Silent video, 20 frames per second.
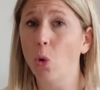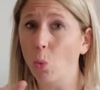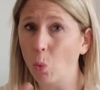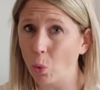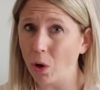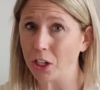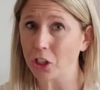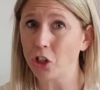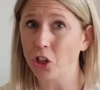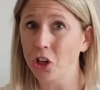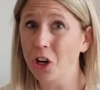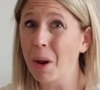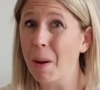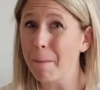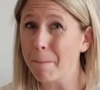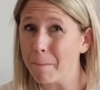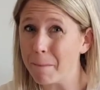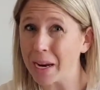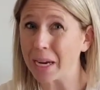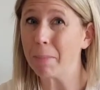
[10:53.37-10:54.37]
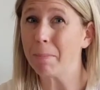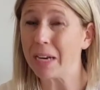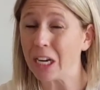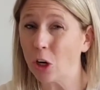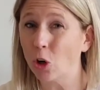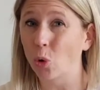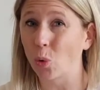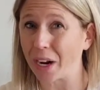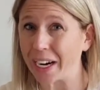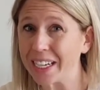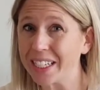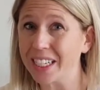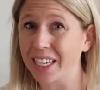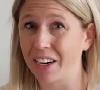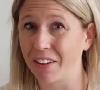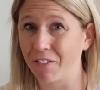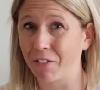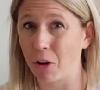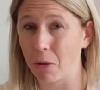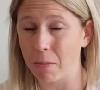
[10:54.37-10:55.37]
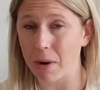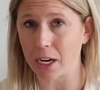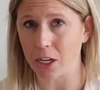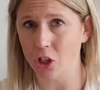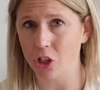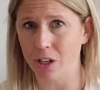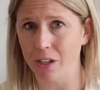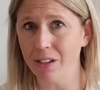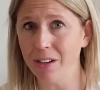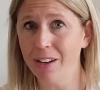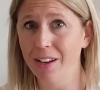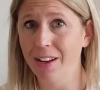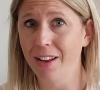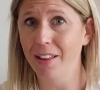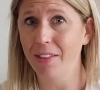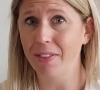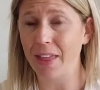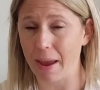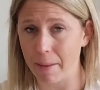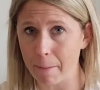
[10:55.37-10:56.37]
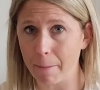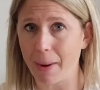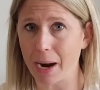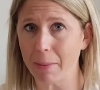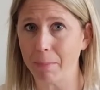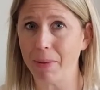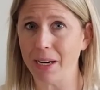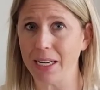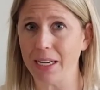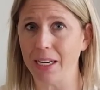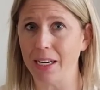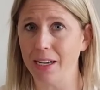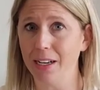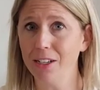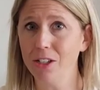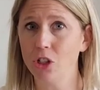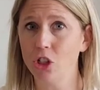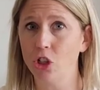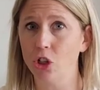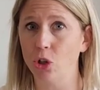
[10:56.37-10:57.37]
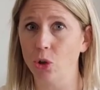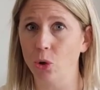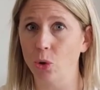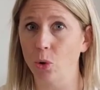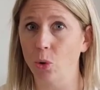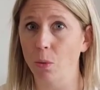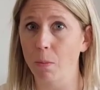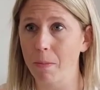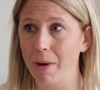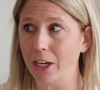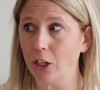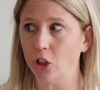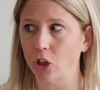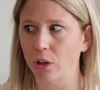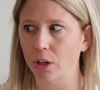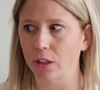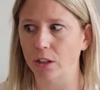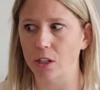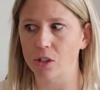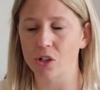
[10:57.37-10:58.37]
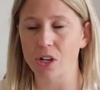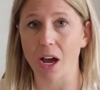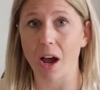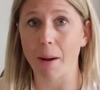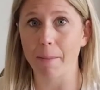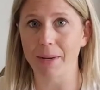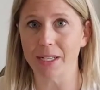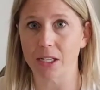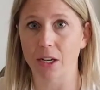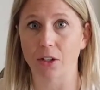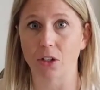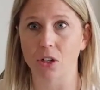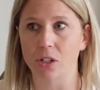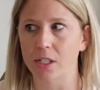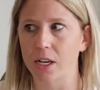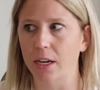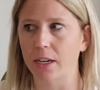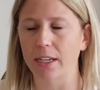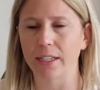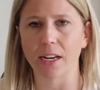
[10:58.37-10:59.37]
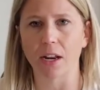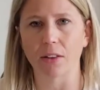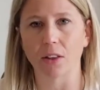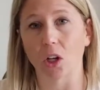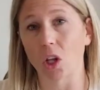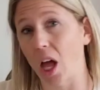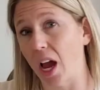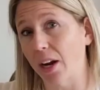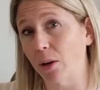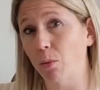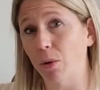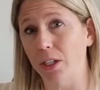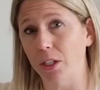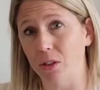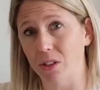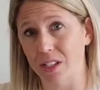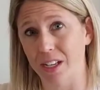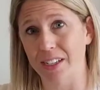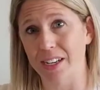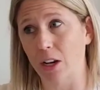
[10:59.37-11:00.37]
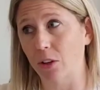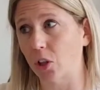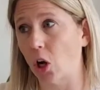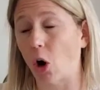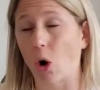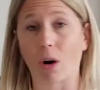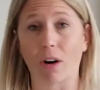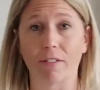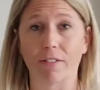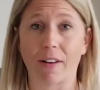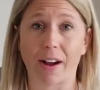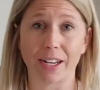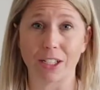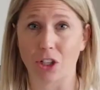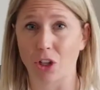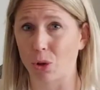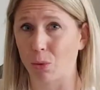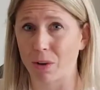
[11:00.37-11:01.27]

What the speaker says: which may be great information that might be needed to make sure that there's not a misunderstanding down the line when you send out the RFI to the